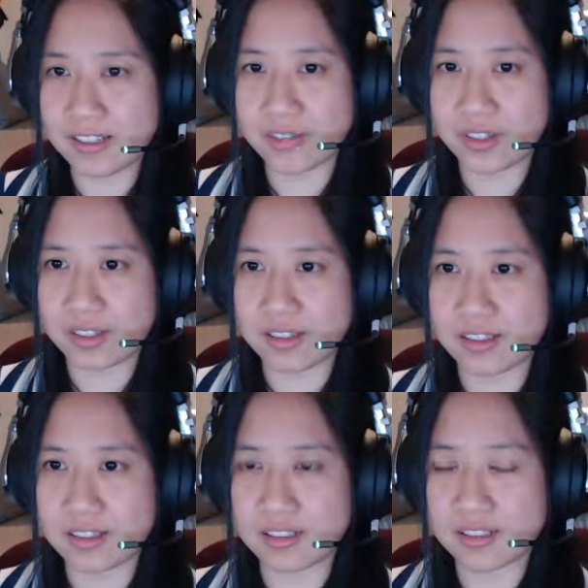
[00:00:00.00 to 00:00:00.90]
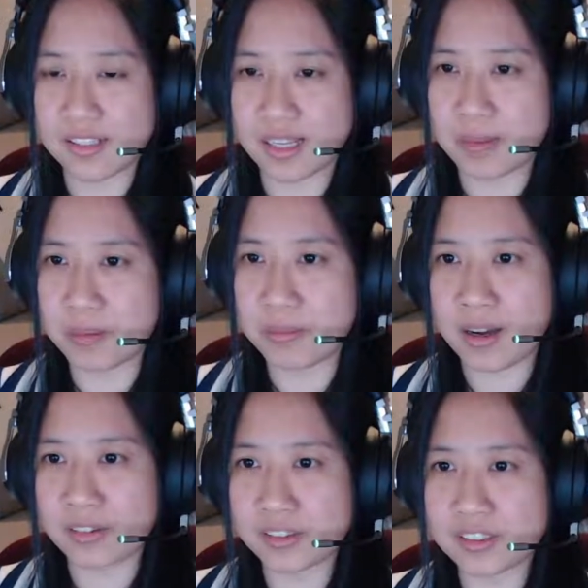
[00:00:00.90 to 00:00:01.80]
with the same
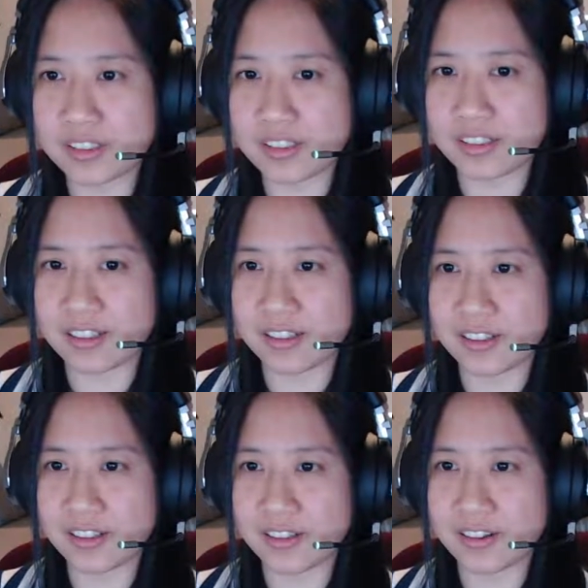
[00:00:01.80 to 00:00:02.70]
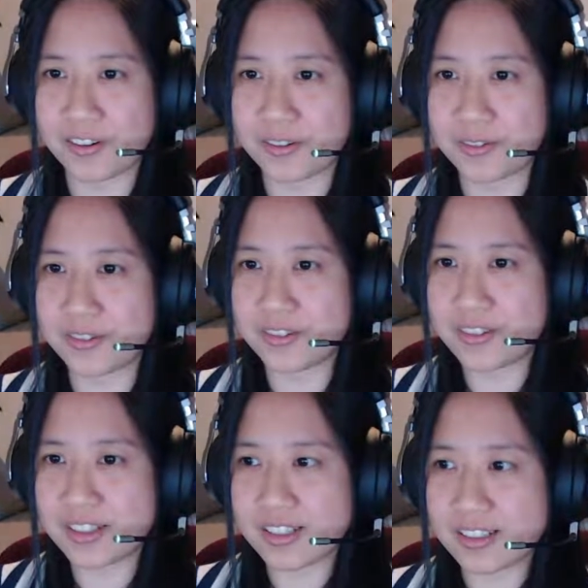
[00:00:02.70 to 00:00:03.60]
amounts of
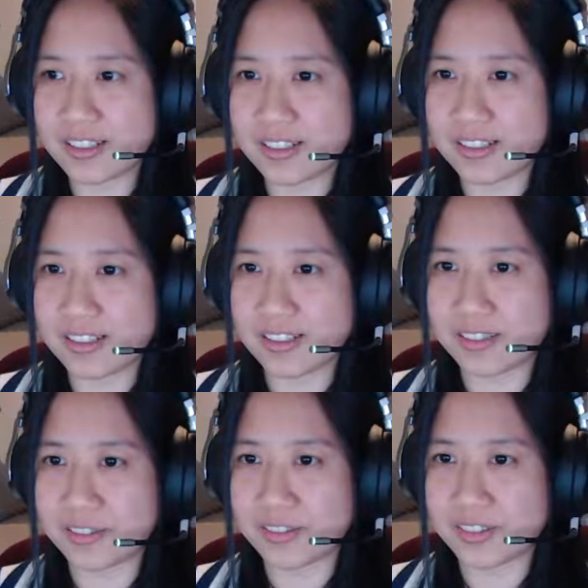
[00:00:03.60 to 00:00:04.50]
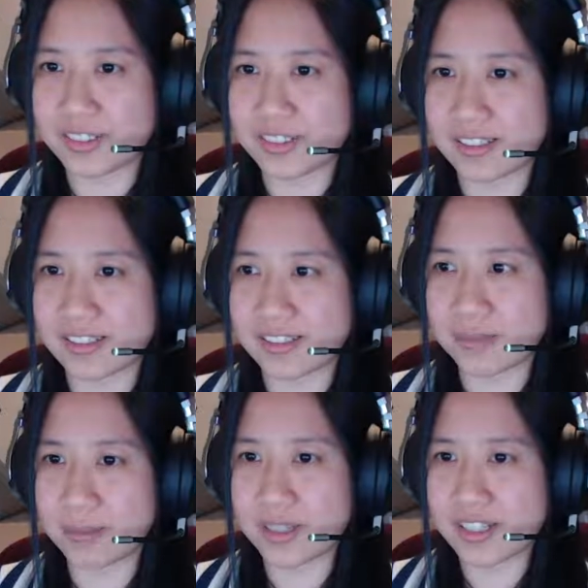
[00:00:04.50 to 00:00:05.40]

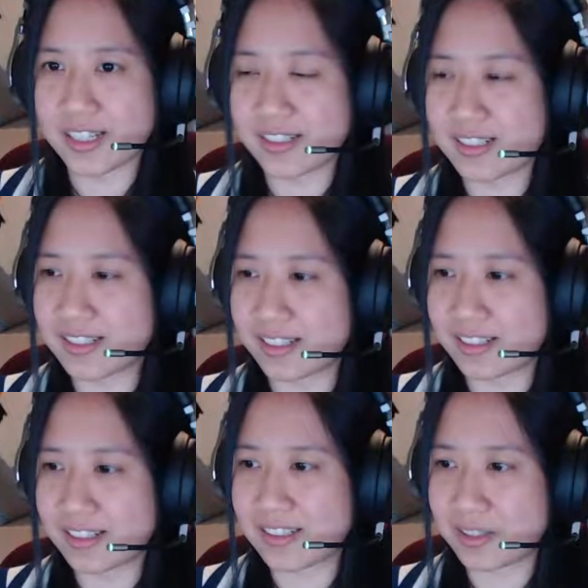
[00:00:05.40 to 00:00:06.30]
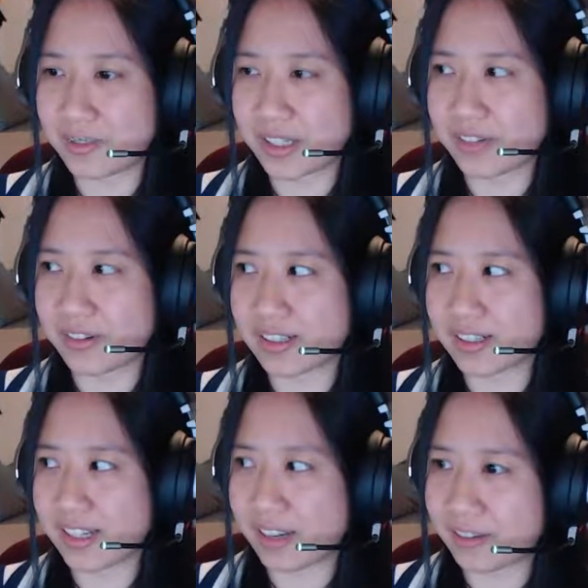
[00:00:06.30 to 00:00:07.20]
budget that we
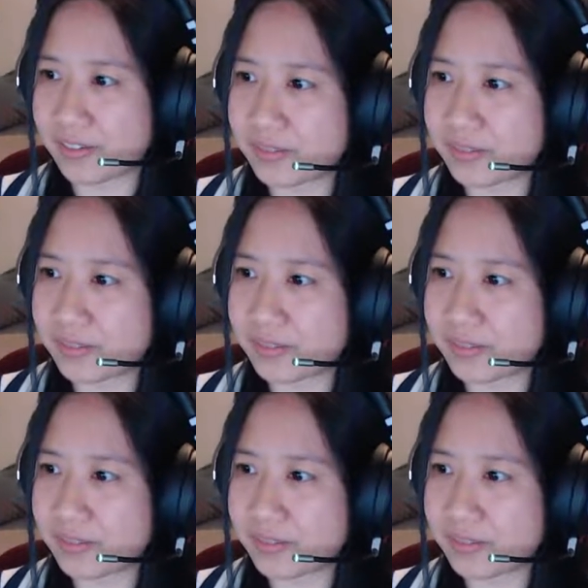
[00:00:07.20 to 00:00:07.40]
currently have.